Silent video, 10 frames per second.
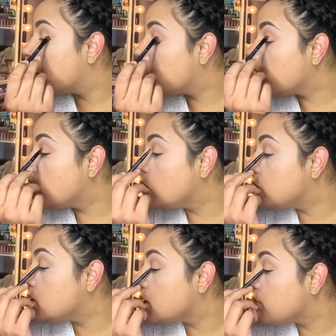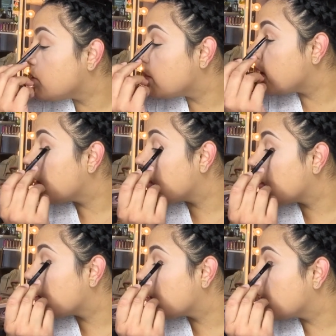and use it for my like
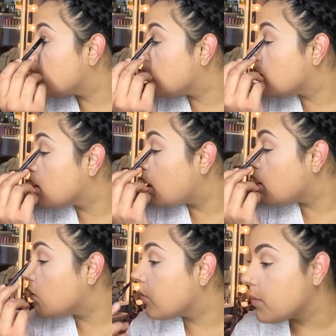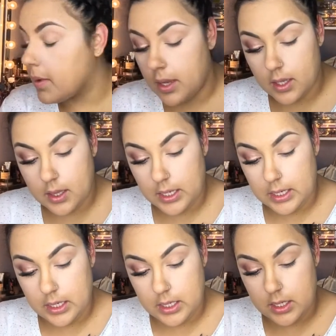color for my lid.